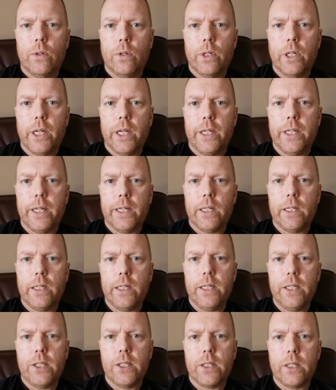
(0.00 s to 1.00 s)
And at
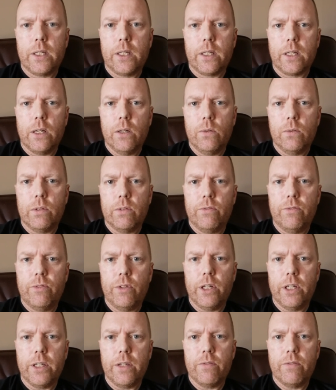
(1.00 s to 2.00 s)
least a count of
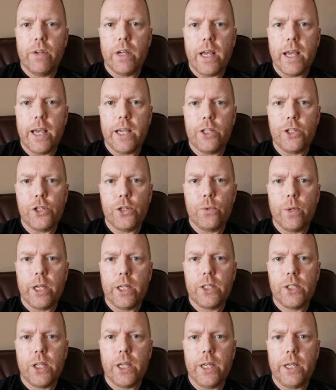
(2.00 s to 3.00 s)
5 as you
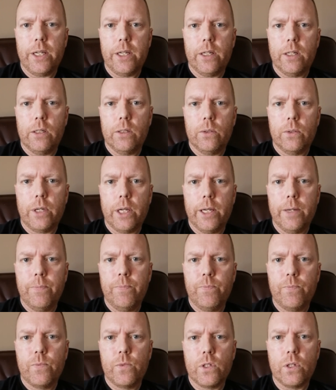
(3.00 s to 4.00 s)
exhale, okay?
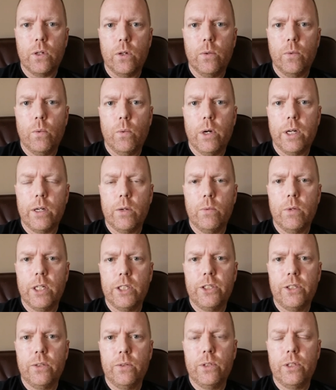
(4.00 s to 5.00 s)
So what I
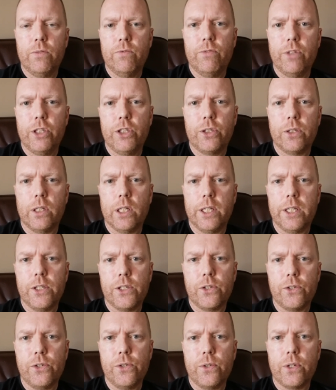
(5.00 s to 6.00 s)
want you to
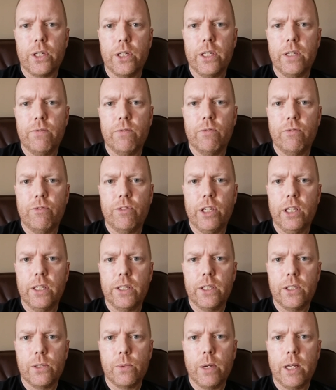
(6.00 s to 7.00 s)
visualize, or you can even feel
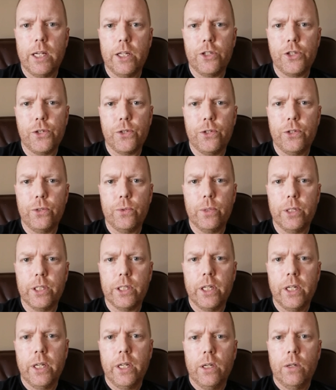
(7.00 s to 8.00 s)
it as well as you do it,
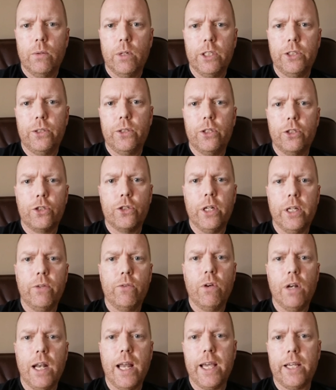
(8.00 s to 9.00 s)
I want you to try and
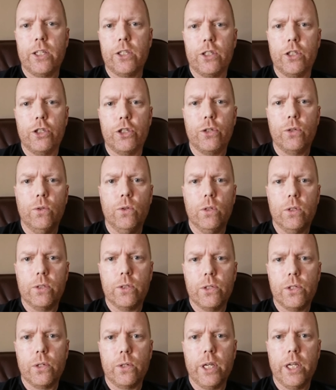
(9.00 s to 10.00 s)
relax the
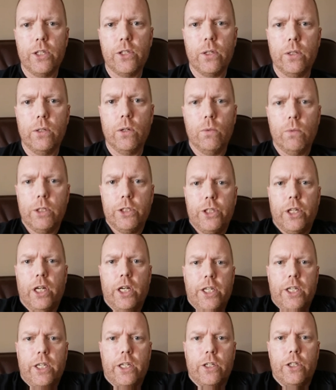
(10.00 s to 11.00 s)
shoulders, okay? So I don't want you
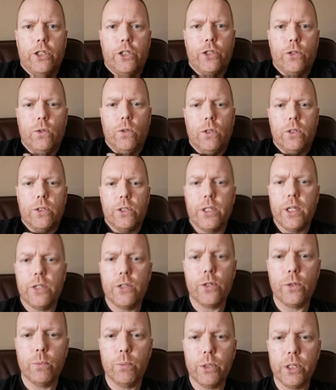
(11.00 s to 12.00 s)
hiking the shoulders
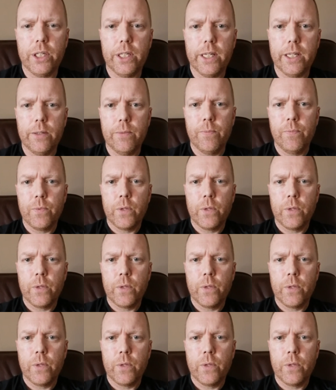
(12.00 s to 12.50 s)
as you breathe in.